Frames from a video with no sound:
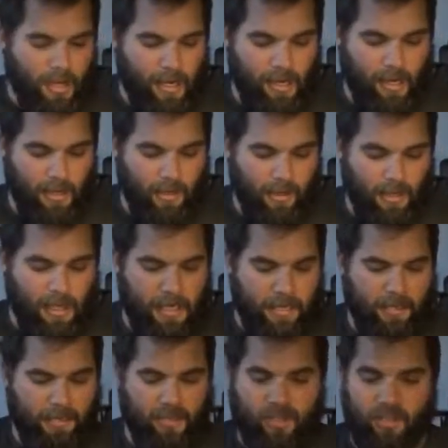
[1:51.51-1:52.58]
and
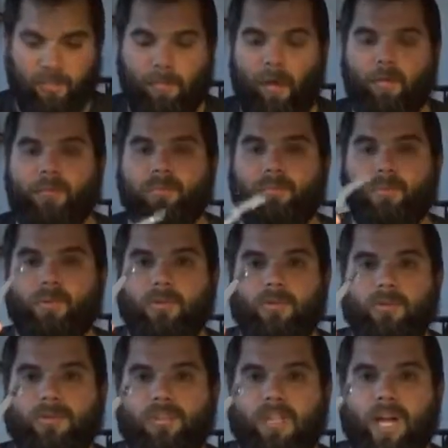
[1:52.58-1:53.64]
a
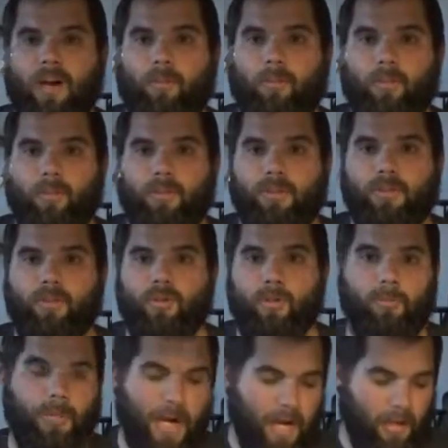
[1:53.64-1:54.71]
disposable scalpel that you
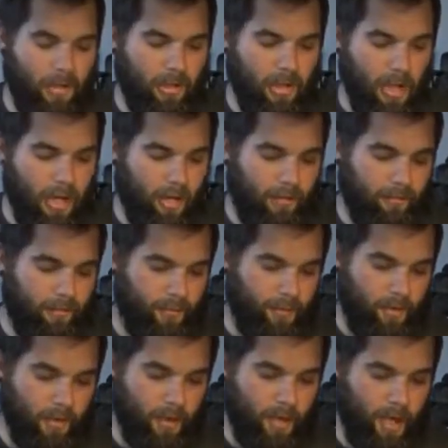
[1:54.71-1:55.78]
can buy online
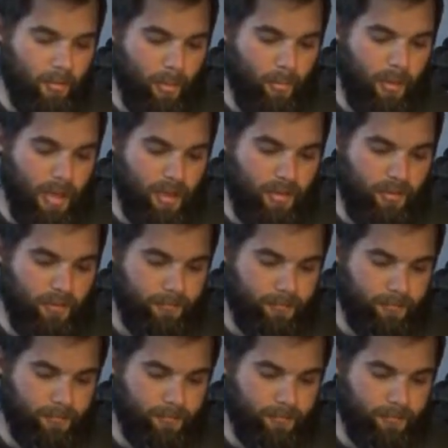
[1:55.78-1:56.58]
for a couple bucks.